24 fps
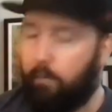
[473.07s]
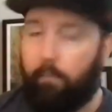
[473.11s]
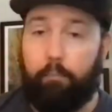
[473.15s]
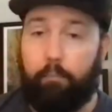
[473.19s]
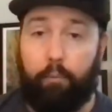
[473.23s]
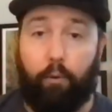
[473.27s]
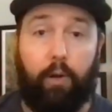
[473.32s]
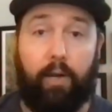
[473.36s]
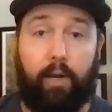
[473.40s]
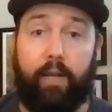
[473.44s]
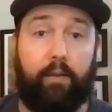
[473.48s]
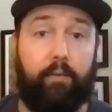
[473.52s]

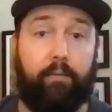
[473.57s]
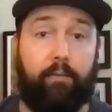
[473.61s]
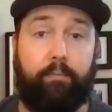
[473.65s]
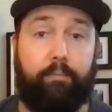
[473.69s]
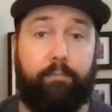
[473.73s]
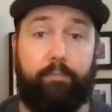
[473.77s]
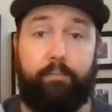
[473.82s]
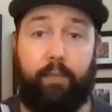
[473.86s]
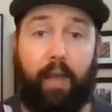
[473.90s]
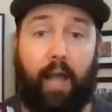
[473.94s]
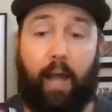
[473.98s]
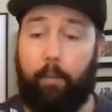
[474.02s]
Brilliant.
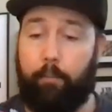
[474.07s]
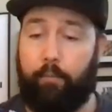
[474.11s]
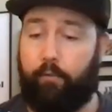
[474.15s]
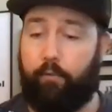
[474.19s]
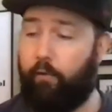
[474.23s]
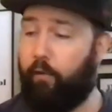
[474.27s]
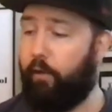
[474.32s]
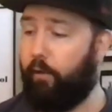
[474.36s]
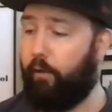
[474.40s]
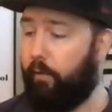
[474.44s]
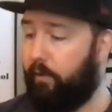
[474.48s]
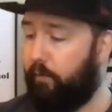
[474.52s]

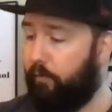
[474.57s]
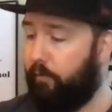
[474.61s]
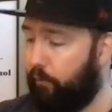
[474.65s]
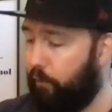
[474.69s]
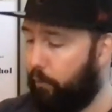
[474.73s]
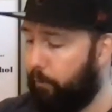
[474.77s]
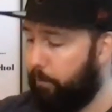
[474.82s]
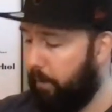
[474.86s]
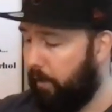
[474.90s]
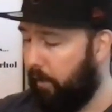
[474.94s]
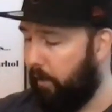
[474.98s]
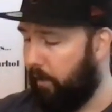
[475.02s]
Absolutely
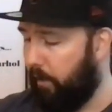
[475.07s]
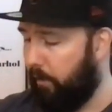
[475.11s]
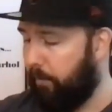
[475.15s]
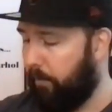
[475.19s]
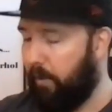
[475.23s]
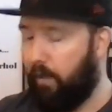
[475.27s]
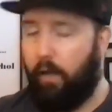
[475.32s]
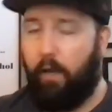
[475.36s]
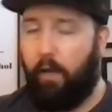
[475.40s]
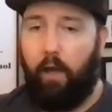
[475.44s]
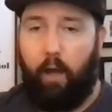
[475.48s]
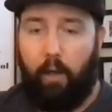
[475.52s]
superb.
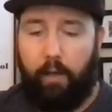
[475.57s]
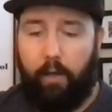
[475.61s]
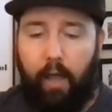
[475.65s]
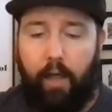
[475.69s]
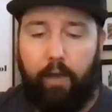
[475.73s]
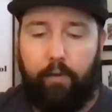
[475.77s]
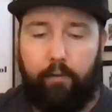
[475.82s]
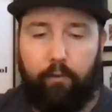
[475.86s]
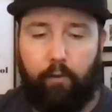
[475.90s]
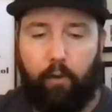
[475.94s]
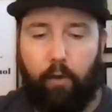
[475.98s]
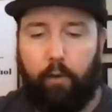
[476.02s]

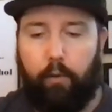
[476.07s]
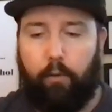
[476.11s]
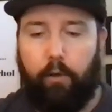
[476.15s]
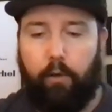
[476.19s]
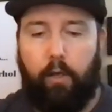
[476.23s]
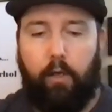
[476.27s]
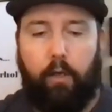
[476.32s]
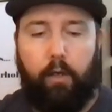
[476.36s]
Okay, so.